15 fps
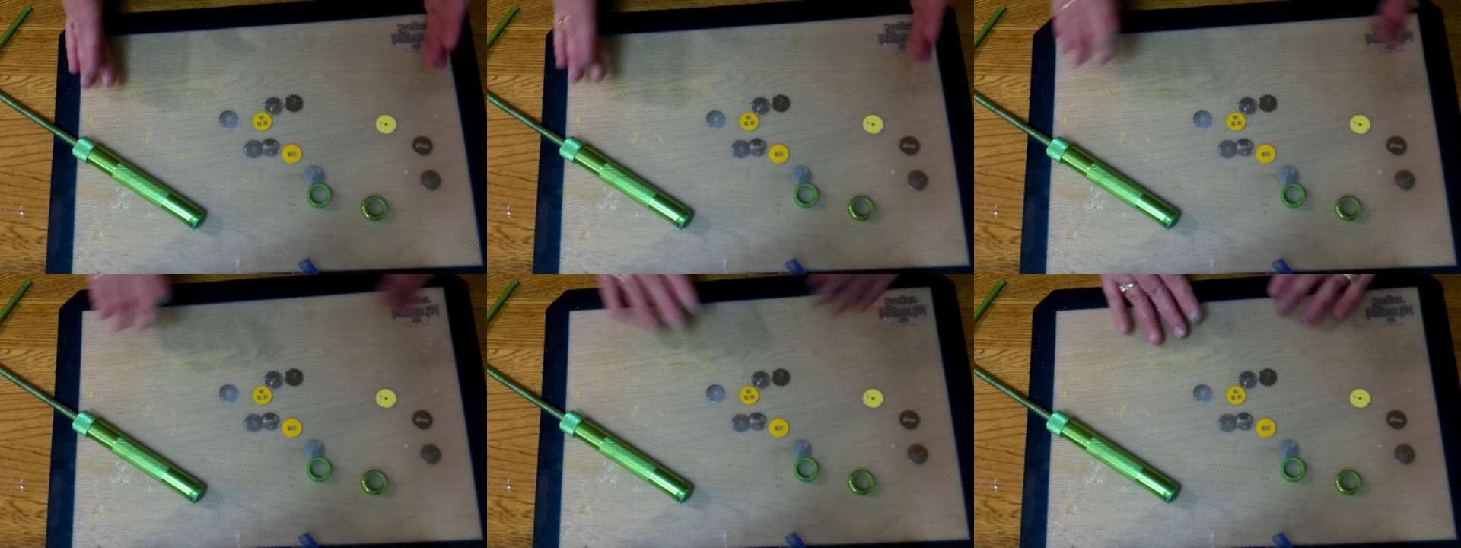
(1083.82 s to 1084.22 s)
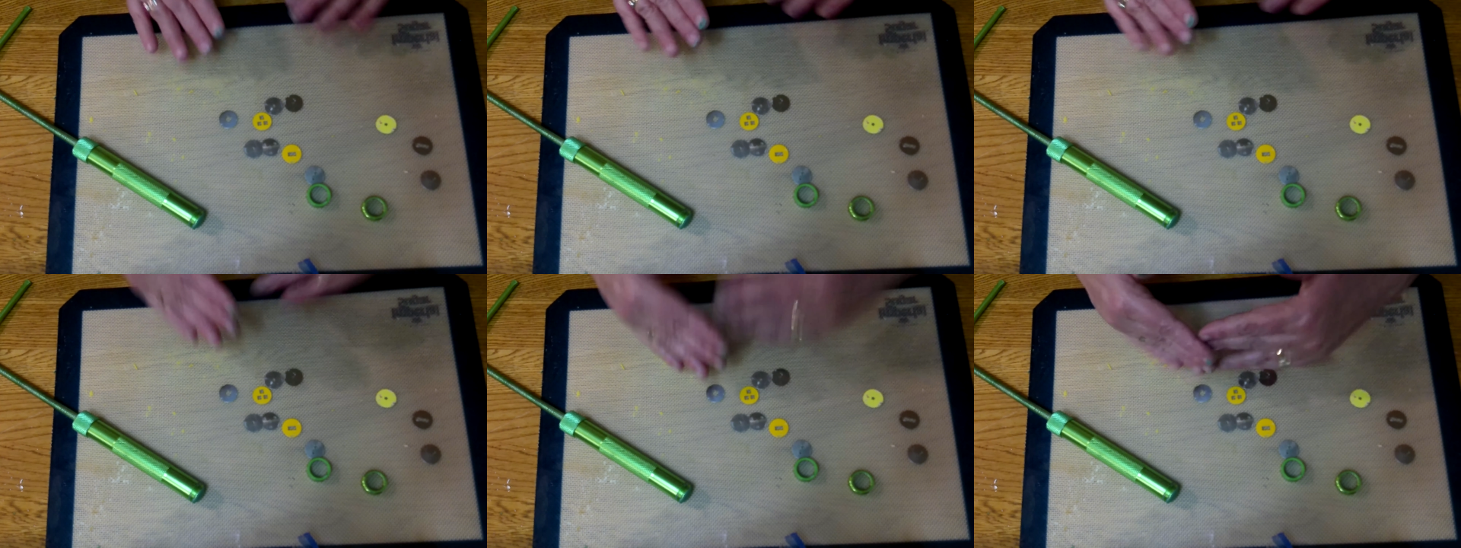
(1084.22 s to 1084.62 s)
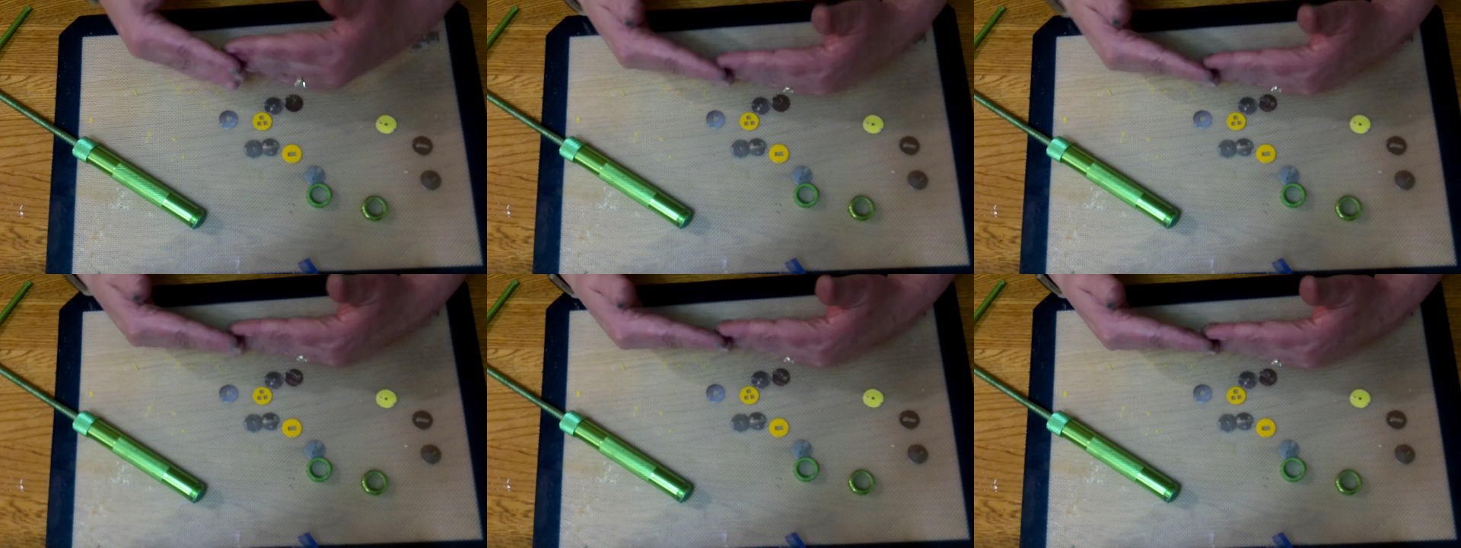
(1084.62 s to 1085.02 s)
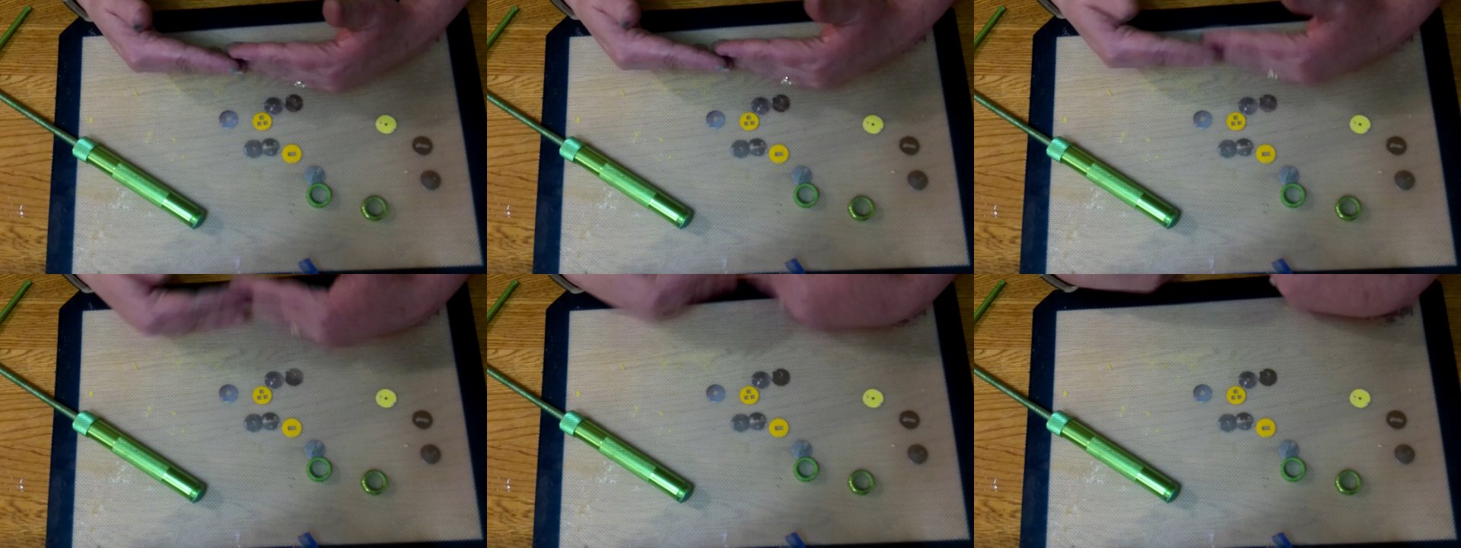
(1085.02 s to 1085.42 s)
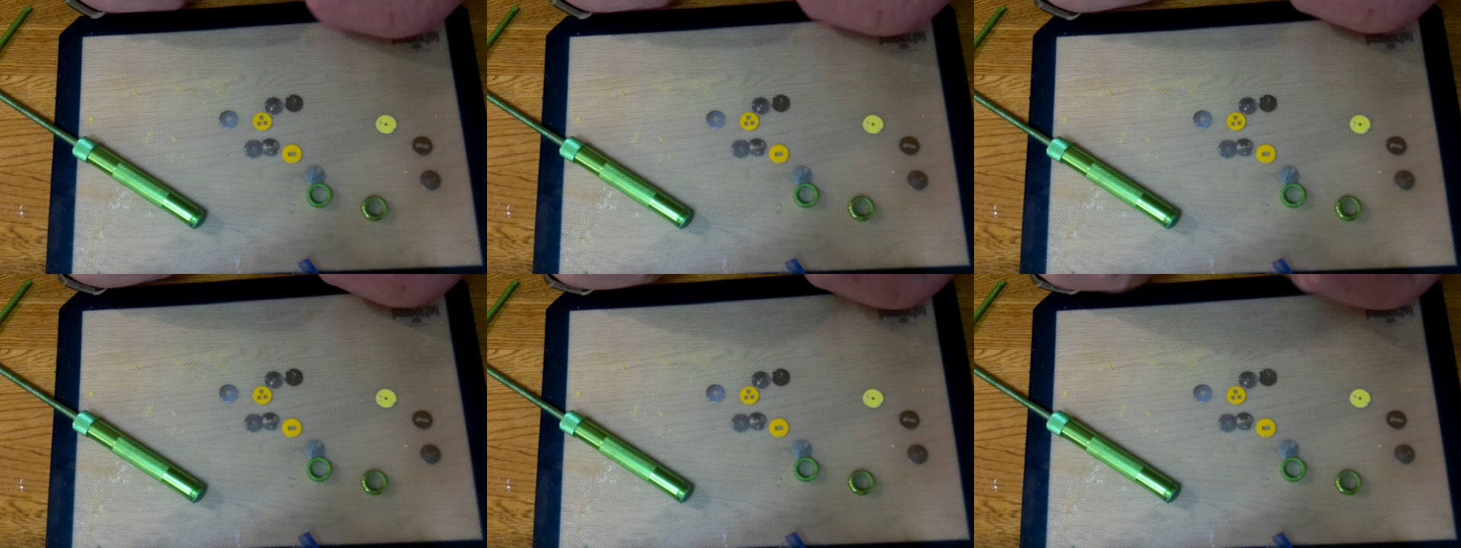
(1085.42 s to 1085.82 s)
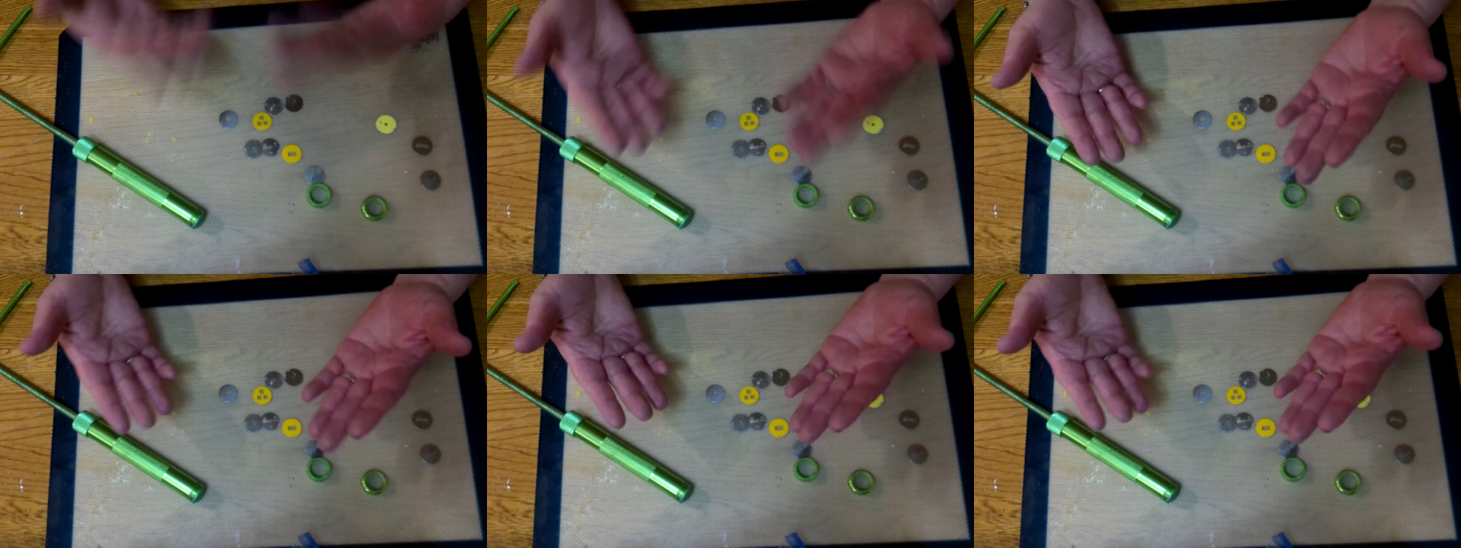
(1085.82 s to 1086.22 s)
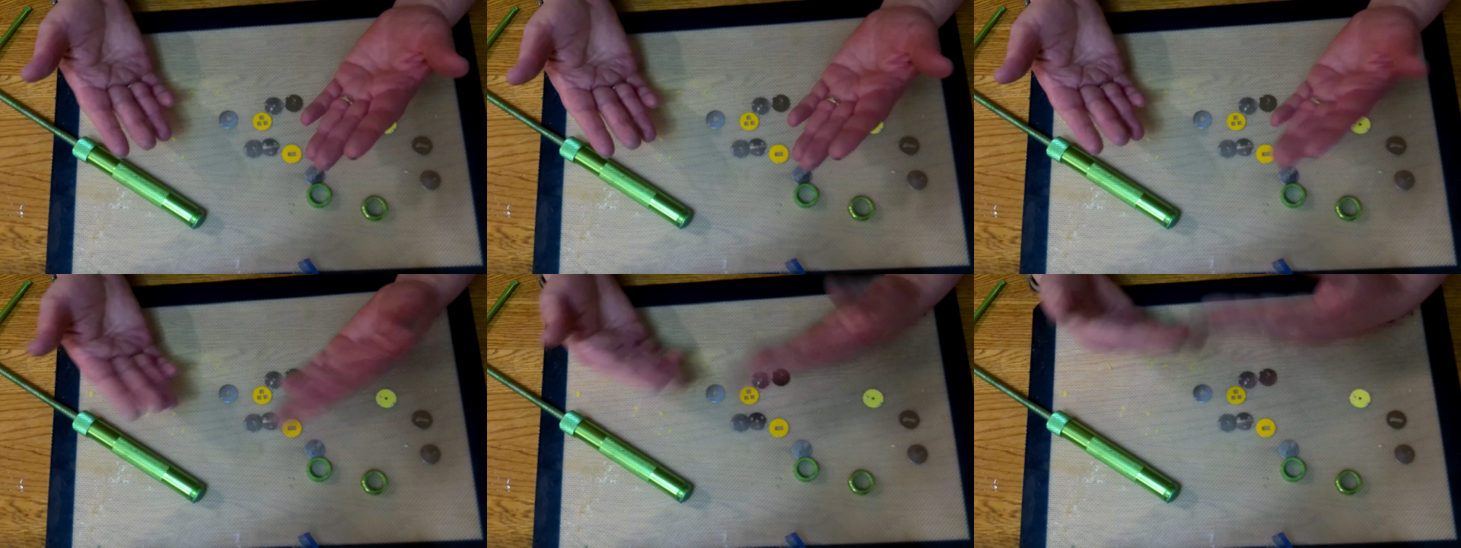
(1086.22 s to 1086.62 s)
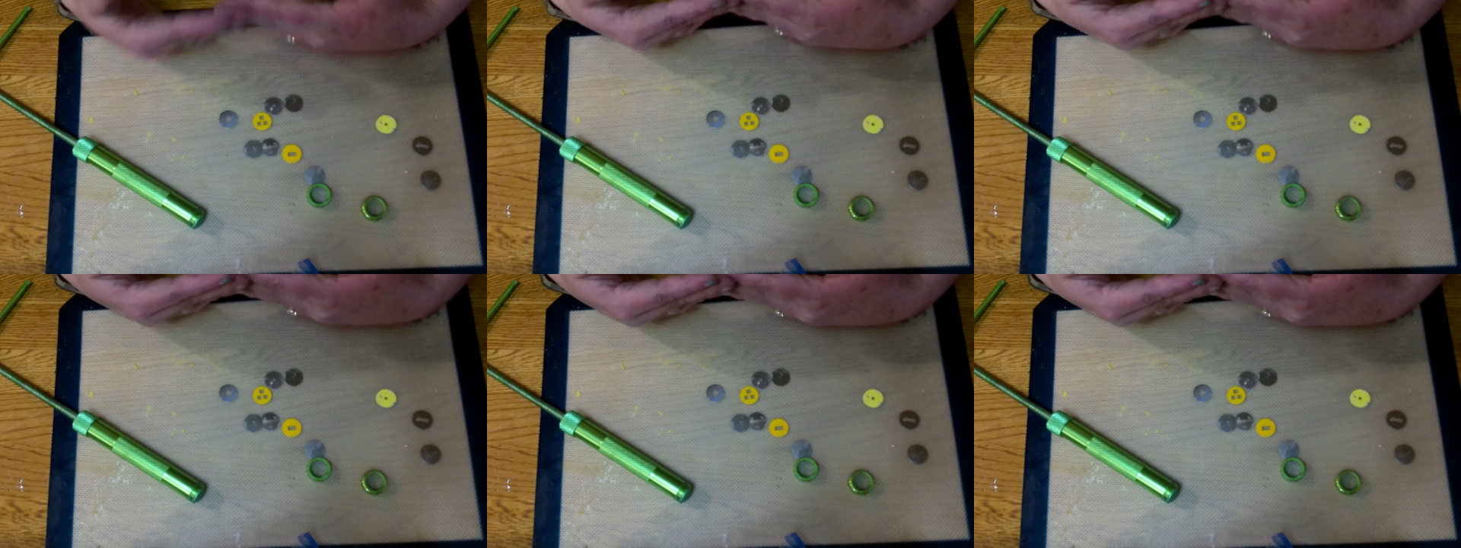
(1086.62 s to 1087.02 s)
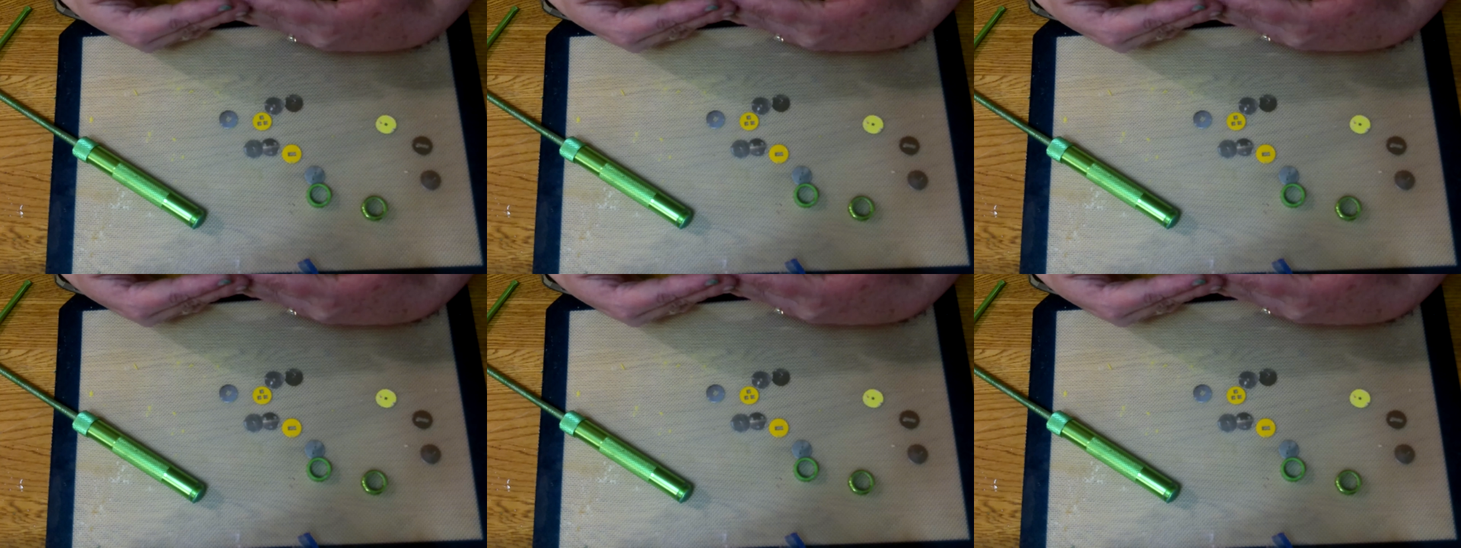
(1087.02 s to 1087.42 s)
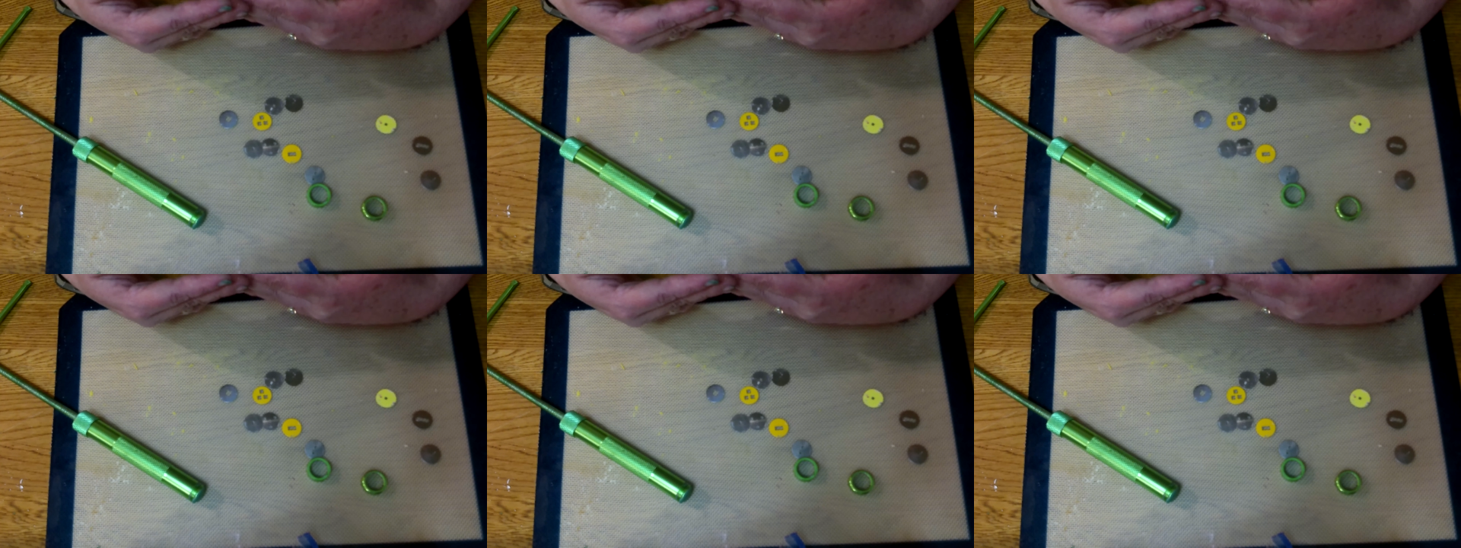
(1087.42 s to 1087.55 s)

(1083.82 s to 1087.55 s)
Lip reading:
No face is visible, so there are no lips to read.